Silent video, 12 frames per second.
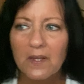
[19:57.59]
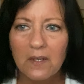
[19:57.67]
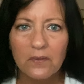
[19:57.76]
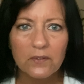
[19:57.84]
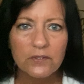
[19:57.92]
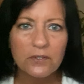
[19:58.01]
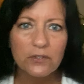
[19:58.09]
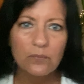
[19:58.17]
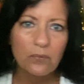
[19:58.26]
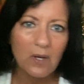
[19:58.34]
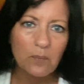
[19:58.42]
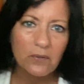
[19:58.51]
And this is
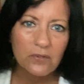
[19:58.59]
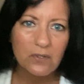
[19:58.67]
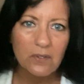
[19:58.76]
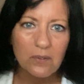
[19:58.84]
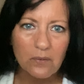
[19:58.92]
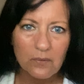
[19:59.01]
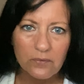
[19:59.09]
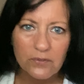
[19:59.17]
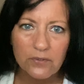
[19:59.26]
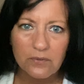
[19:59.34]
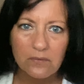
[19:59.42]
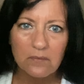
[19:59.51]
Robert De Niro's